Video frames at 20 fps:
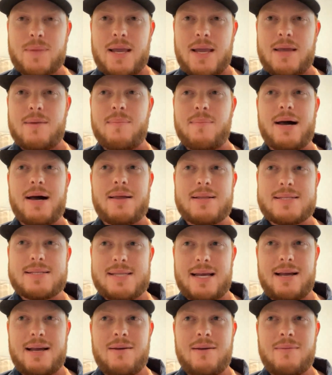And about the
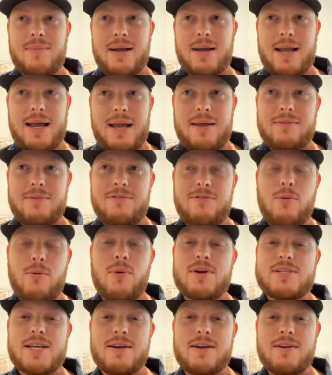time I got
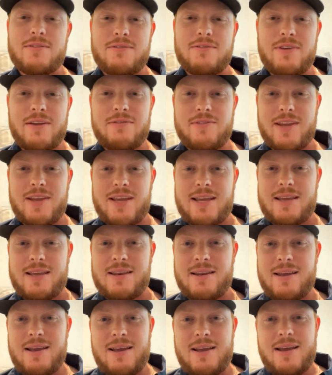14 or
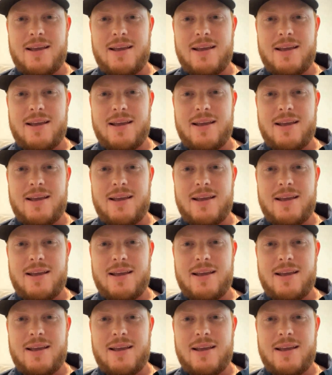15,